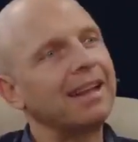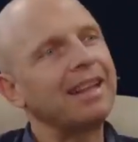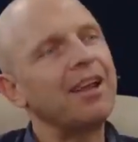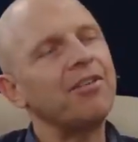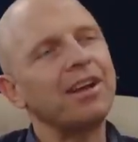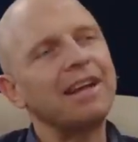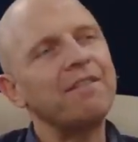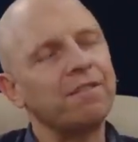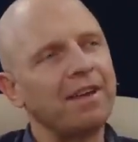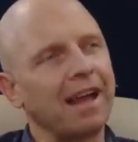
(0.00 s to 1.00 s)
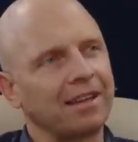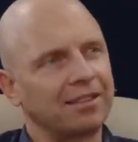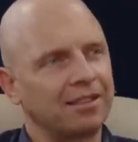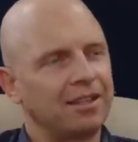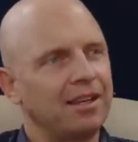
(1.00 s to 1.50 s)
there, in
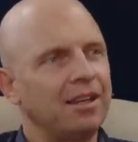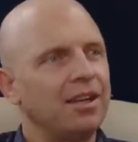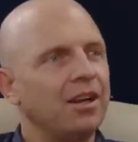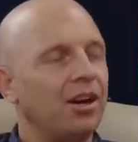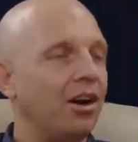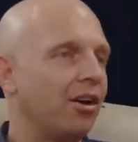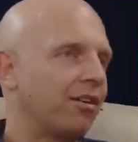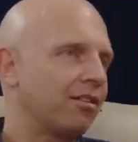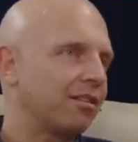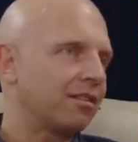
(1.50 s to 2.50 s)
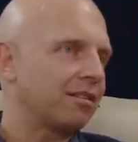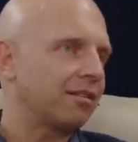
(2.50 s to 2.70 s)
fact, are